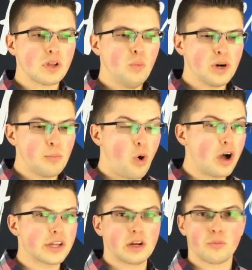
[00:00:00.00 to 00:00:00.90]
when I'm
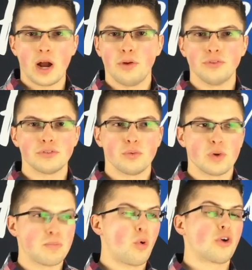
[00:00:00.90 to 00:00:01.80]
walking around
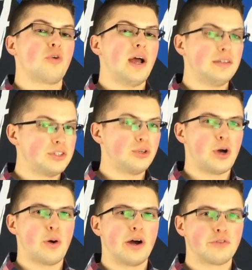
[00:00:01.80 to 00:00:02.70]
with more gratitude,
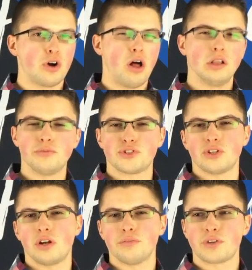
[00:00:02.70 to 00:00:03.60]
however, all of a
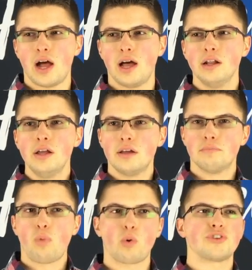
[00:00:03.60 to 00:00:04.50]
sudden I've got
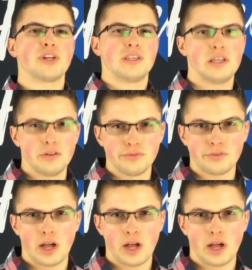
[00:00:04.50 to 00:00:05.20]
more to give.